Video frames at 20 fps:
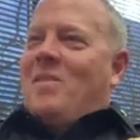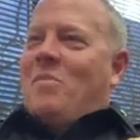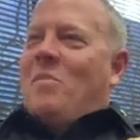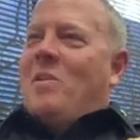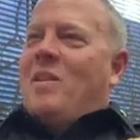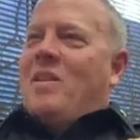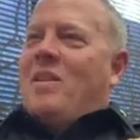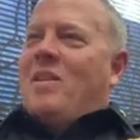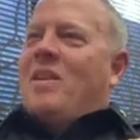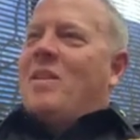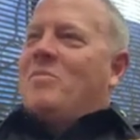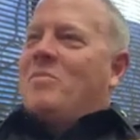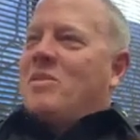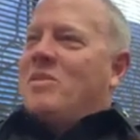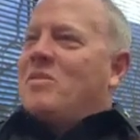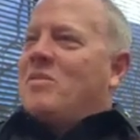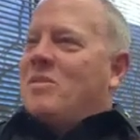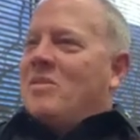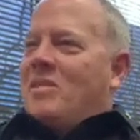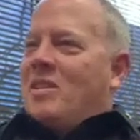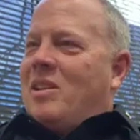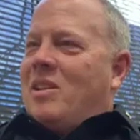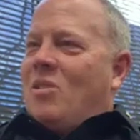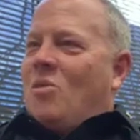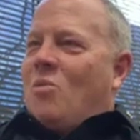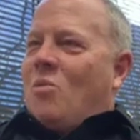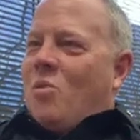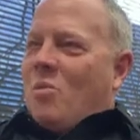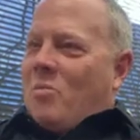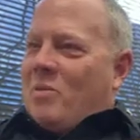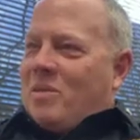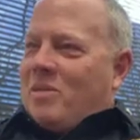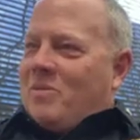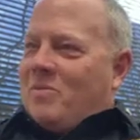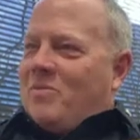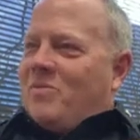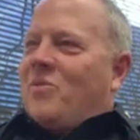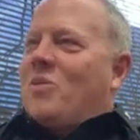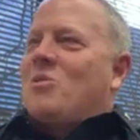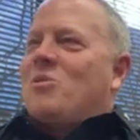committee comes this enormous
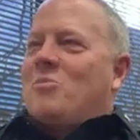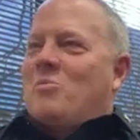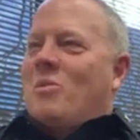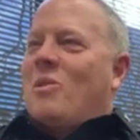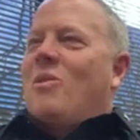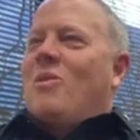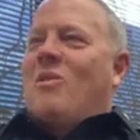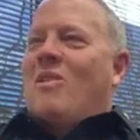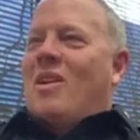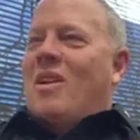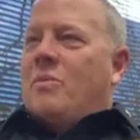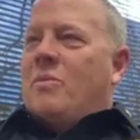first program.